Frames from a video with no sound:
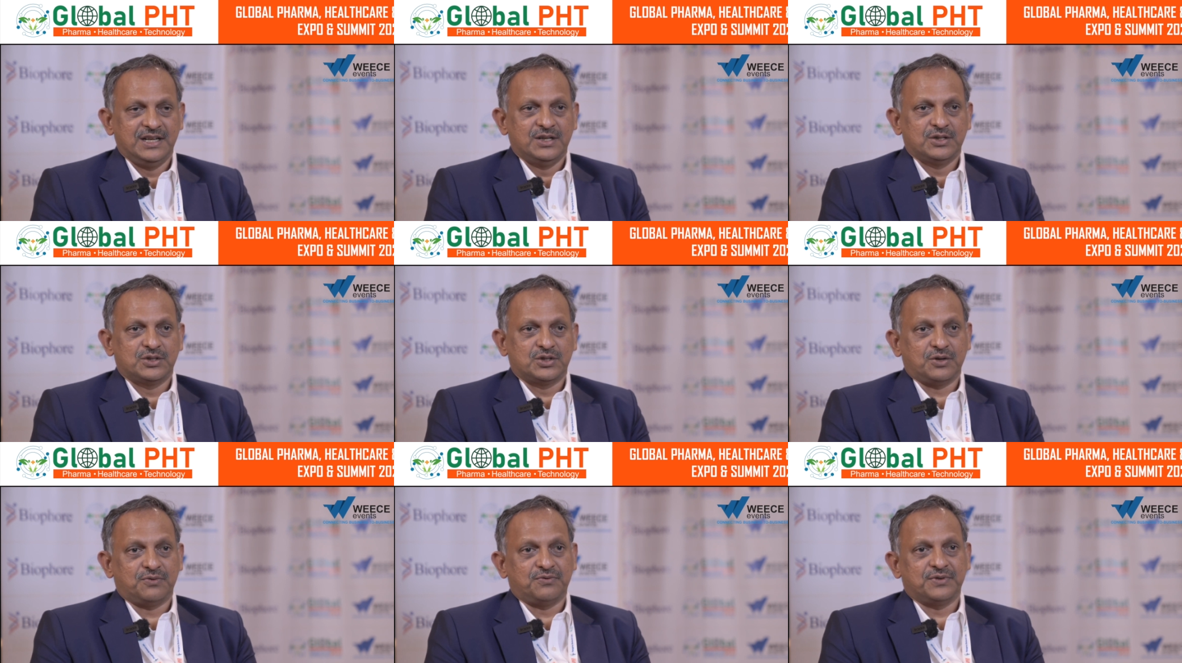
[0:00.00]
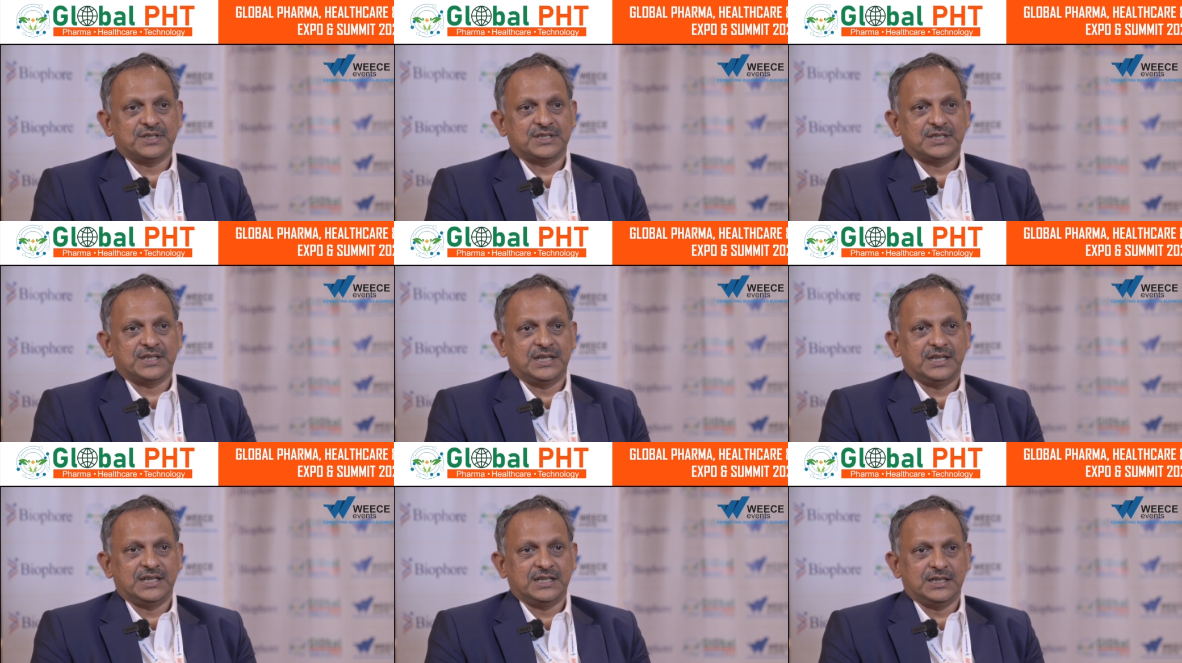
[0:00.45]

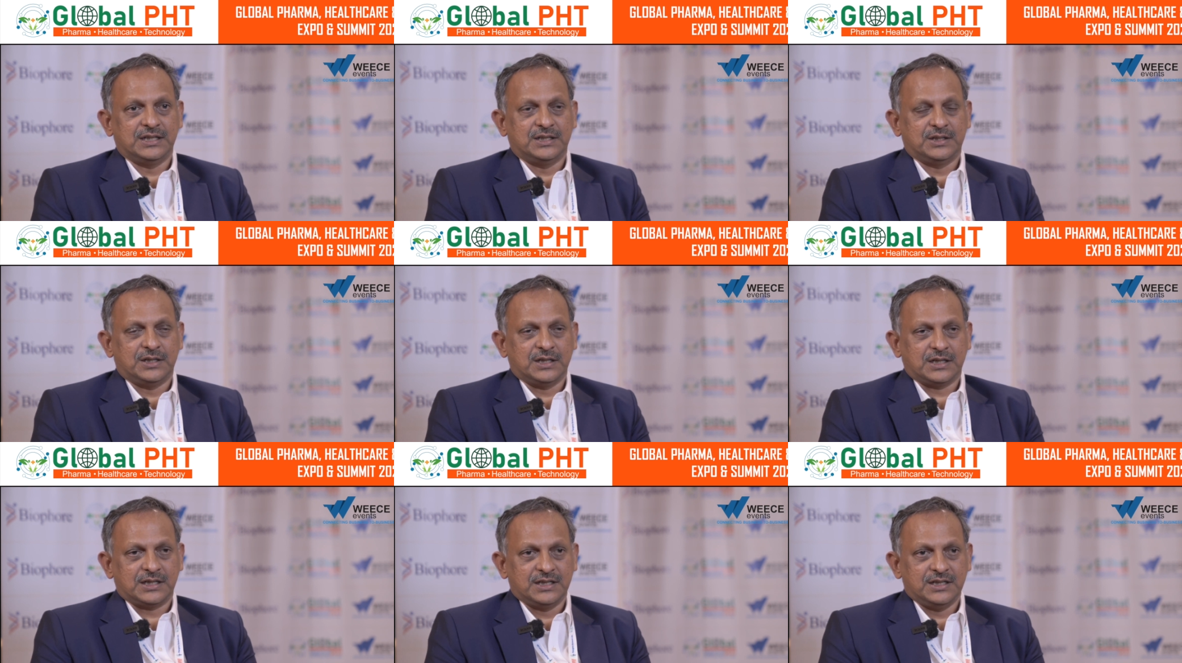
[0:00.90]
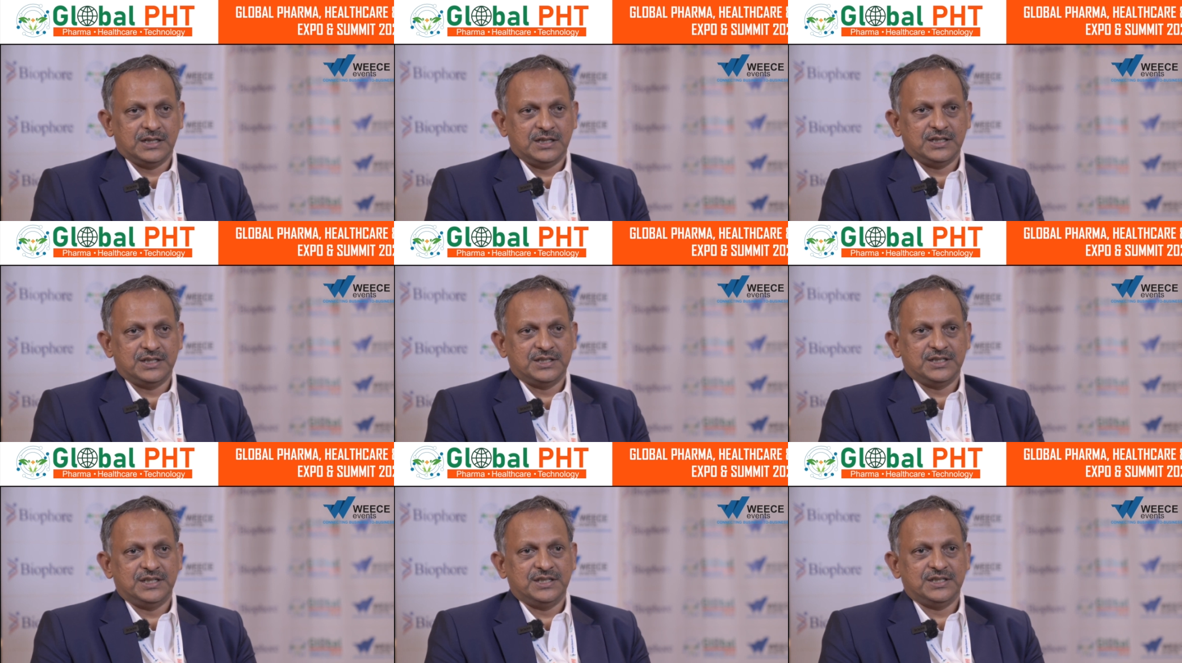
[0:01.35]
sophisticated
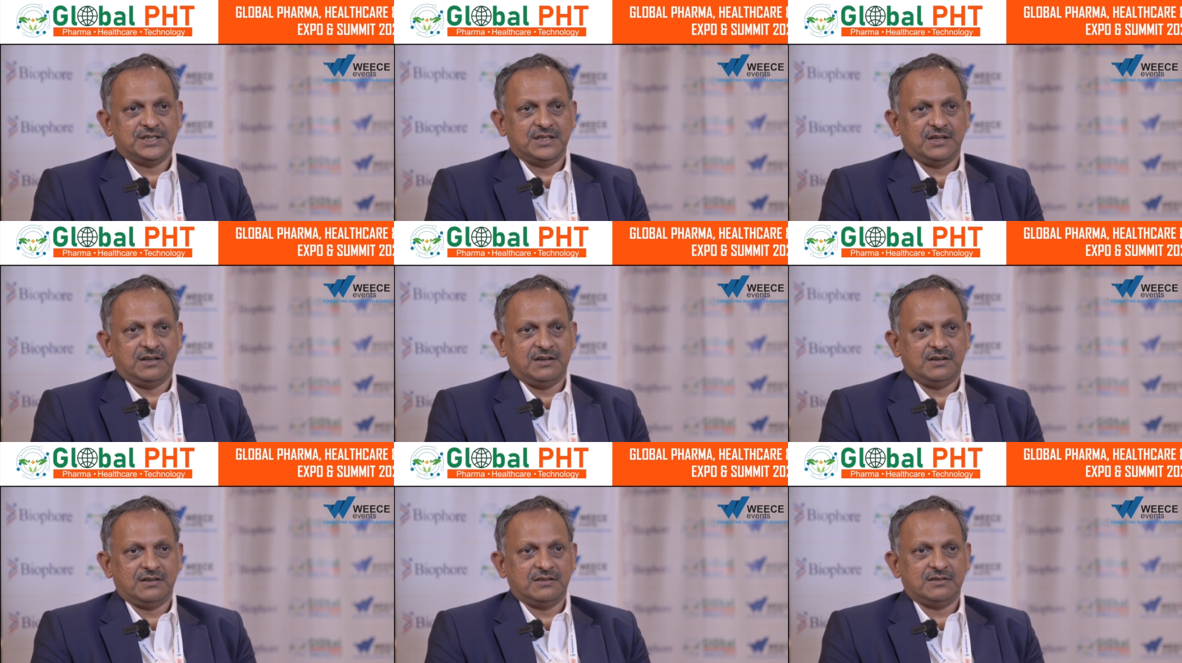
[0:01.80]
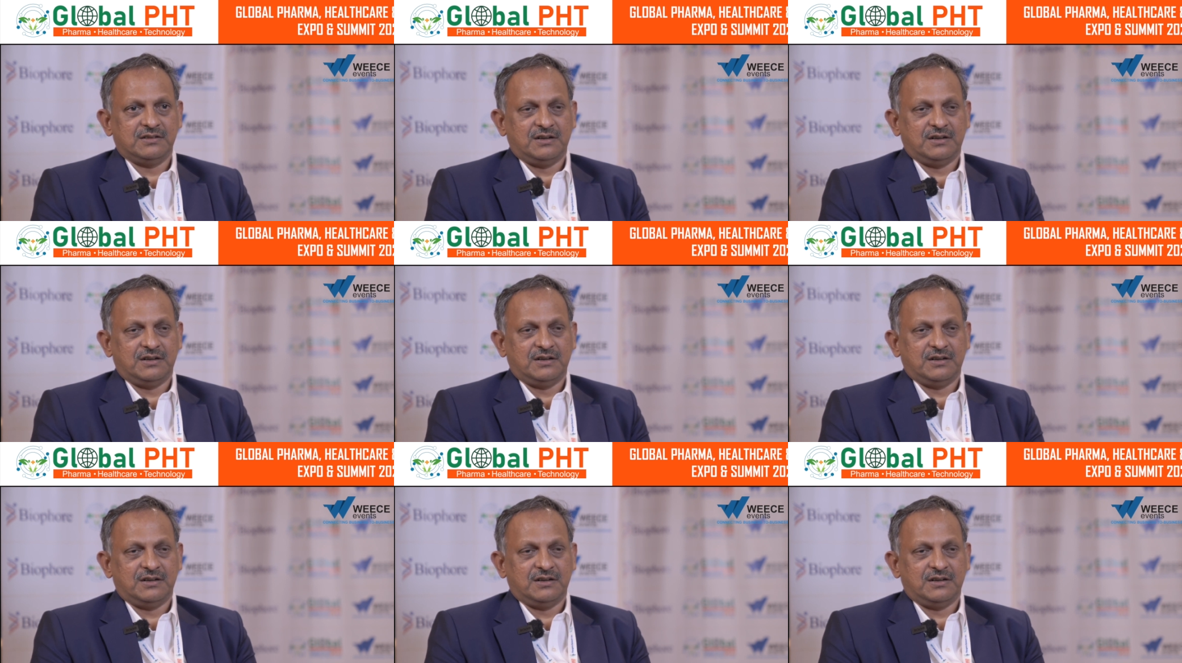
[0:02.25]
technologies or